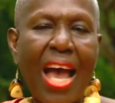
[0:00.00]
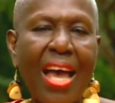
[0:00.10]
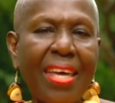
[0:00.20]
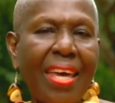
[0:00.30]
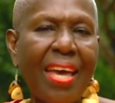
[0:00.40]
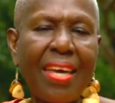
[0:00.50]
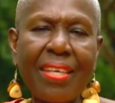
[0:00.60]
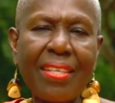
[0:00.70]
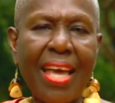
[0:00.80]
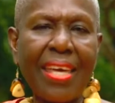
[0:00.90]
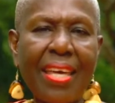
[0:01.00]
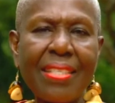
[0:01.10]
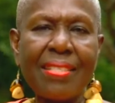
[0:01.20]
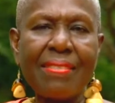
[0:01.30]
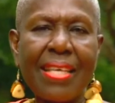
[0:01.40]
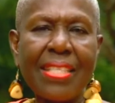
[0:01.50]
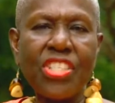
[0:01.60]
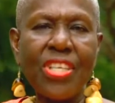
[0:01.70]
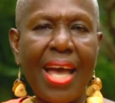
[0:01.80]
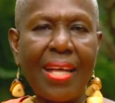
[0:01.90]
I guess as a
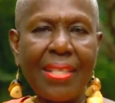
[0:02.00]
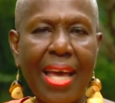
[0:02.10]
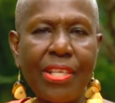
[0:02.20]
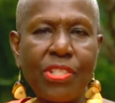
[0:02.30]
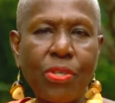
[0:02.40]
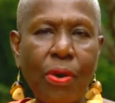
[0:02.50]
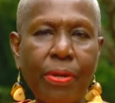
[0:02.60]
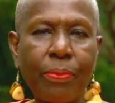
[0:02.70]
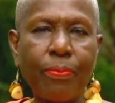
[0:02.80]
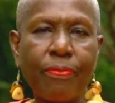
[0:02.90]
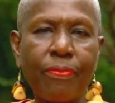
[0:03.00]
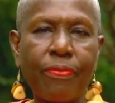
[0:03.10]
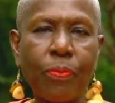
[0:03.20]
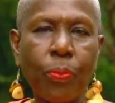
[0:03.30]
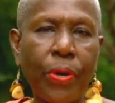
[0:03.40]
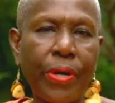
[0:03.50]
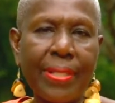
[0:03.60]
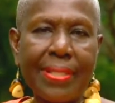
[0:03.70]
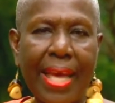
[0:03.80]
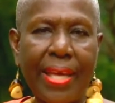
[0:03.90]
child I enjoyed
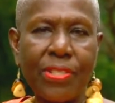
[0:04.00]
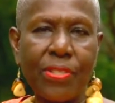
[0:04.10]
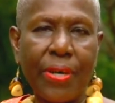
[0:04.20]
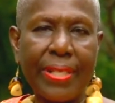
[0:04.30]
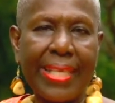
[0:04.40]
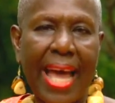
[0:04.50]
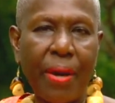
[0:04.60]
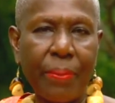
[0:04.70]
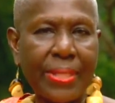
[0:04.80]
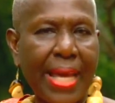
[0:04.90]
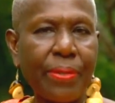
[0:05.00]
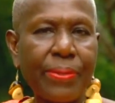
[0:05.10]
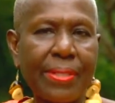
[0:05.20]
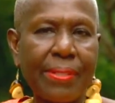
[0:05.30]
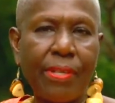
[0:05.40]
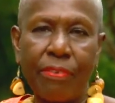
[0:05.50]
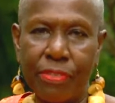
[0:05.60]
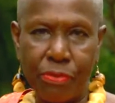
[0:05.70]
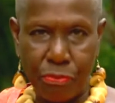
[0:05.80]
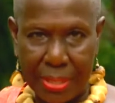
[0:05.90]
words, I enjoyed language, I used to
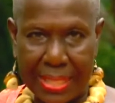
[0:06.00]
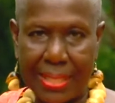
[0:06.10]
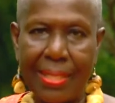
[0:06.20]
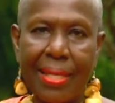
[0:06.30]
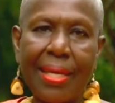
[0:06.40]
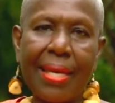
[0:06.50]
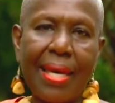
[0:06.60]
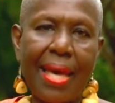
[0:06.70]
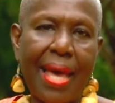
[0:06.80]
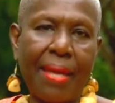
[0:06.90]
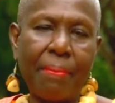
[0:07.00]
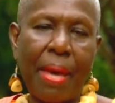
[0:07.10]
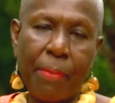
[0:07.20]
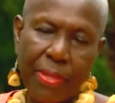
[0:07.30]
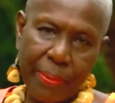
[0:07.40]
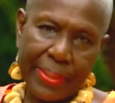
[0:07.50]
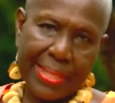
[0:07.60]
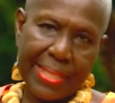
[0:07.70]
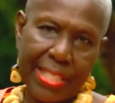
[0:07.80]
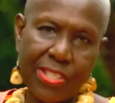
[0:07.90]
love to read. And my mother was
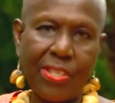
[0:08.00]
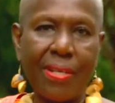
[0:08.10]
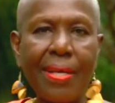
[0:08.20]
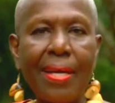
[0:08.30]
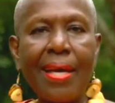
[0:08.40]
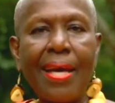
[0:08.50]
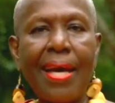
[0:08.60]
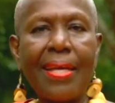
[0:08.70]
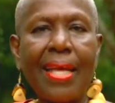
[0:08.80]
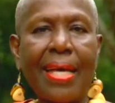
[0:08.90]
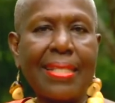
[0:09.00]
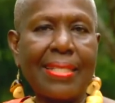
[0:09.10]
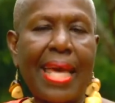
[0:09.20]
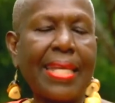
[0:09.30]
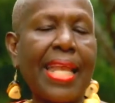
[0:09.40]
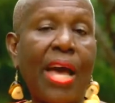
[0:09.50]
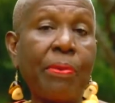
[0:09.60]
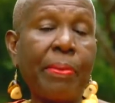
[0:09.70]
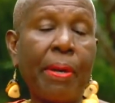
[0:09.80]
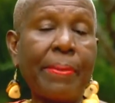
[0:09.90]
a teacher, and I decided I
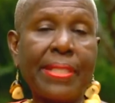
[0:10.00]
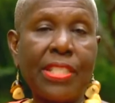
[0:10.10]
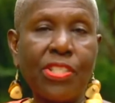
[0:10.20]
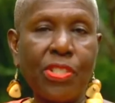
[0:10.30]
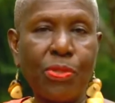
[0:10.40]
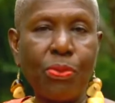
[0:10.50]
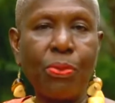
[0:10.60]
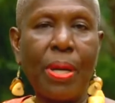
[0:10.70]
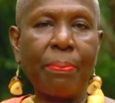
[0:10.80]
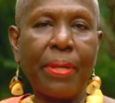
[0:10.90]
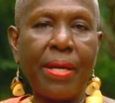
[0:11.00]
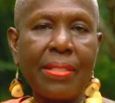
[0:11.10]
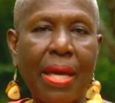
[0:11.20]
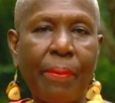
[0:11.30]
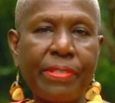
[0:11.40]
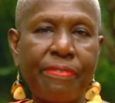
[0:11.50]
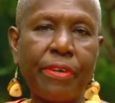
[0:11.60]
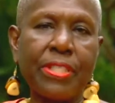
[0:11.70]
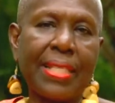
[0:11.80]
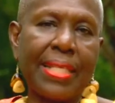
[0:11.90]
would become a teacher too. And because I was
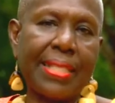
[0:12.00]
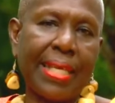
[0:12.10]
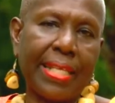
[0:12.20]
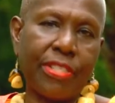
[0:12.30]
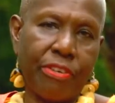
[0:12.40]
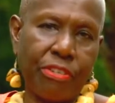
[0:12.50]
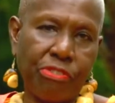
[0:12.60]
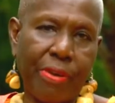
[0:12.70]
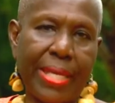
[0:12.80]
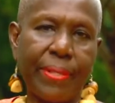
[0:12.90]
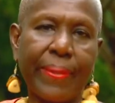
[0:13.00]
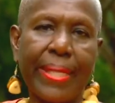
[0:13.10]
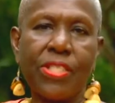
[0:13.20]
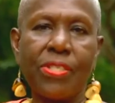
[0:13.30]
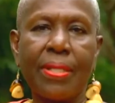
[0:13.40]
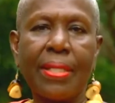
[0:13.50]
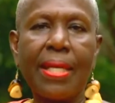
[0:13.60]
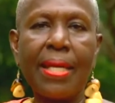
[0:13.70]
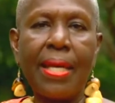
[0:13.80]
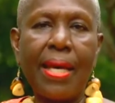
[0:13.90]
fortunate to get tertiary education,
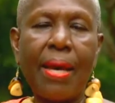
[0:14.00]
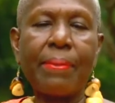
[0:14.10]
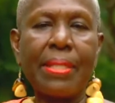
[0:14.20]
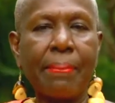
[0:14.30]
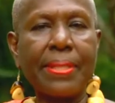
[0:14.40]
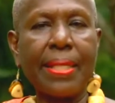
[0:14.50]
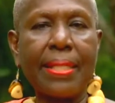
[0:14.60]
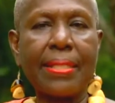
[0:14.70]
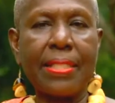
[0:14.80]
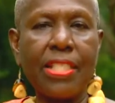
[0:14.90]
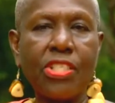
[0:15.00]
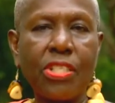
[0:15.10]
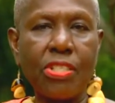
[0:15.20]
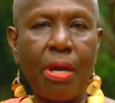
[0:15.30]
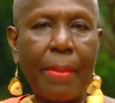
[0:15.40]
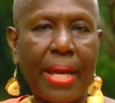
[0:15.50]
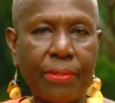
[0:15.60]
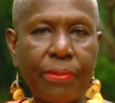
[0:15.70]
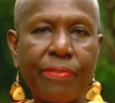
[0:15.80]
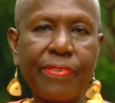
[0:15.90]
I was able to get a teaching job
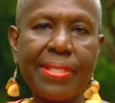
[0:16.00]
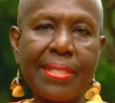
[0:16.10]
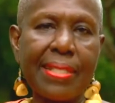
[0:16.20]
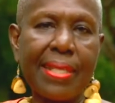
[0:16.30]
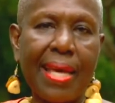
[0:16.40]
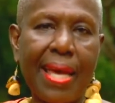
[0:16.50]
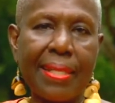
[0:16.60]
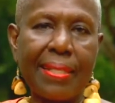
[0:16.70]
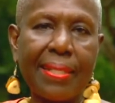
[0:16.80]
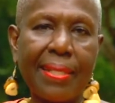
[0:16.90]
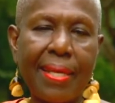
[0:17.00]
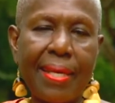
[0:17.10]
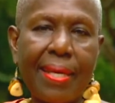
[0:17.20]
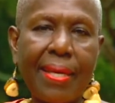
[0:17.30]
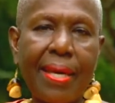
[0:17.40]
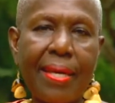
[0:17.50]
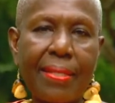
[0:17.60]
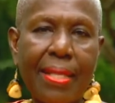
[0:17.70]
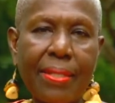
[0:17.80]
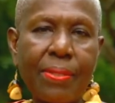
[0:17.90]
at university. And
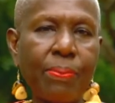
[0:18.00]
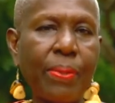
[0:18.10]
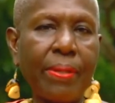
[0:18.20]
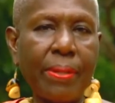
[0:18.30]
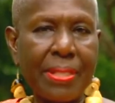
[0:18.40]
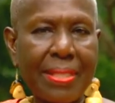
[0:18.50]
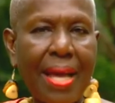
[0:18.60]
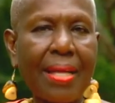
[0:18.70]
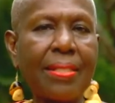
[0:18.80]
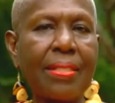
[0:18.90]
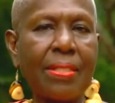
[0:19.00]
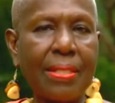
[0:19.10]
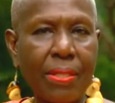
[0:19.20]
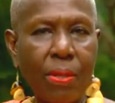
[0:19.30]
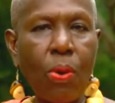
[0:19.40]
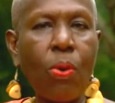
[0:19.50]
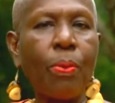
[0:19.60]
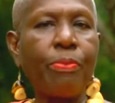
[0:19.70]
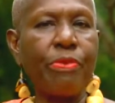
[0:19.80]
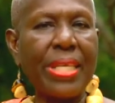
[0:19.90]
that's where it started, just in the
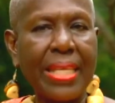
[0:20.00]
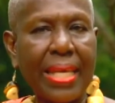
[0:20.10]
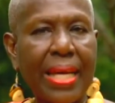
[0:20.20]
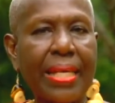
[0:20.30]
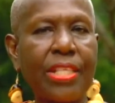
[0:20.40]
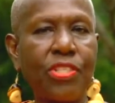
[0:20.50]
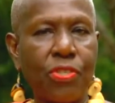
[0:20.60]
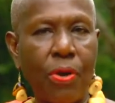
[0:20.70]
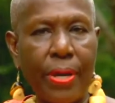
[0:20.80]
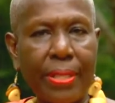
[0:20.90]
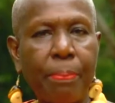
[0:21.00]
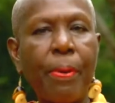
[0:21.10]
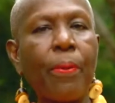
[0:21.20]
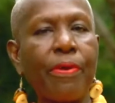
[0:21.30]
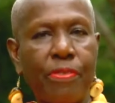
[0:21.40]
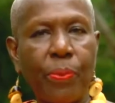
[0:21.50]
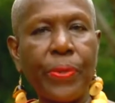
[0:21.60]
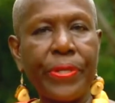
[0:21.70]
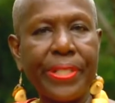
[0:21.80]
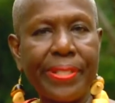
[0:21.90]
home, reading and enjoying the power of the
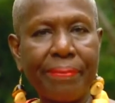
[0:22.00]
word.